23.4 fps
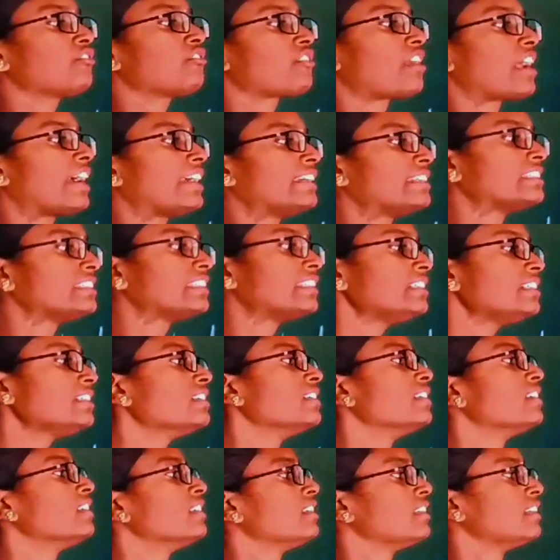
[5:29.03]
for writing
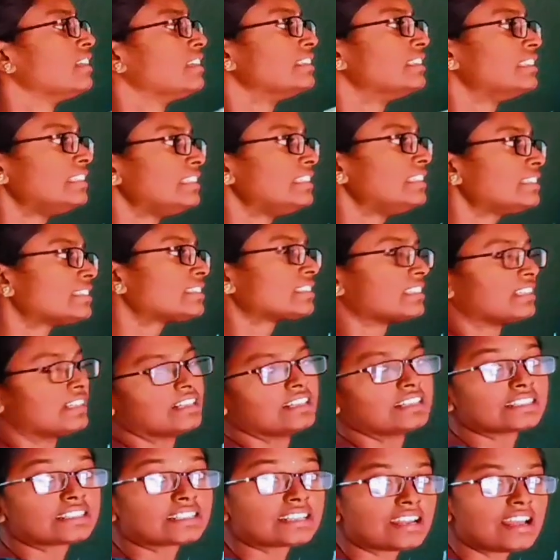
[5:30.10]

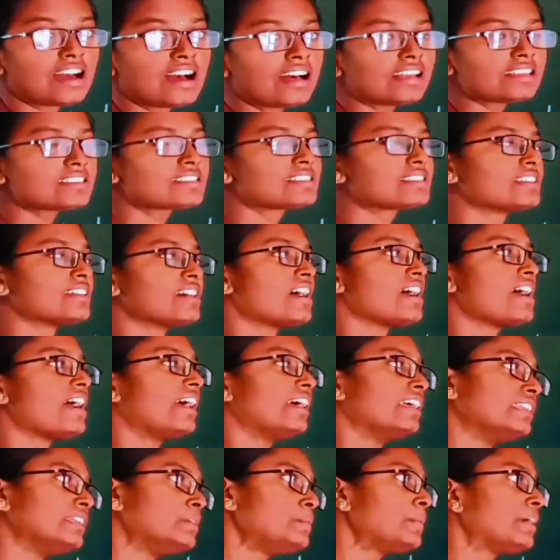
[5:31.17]
these class
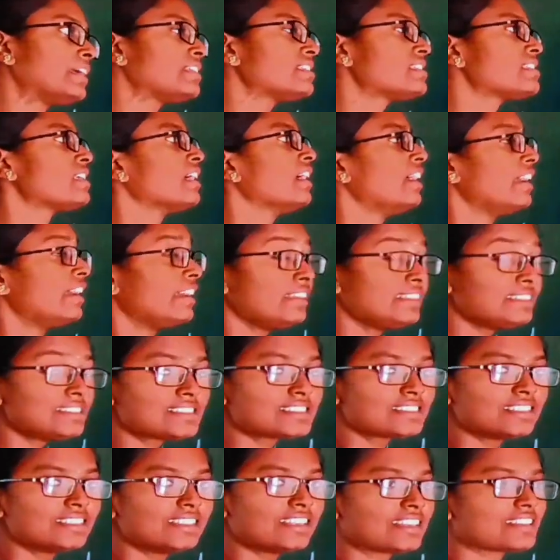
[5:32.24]
elements in
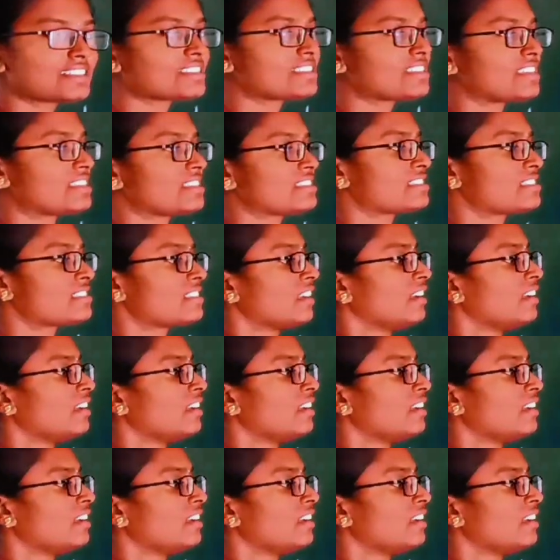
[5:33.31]
CSS.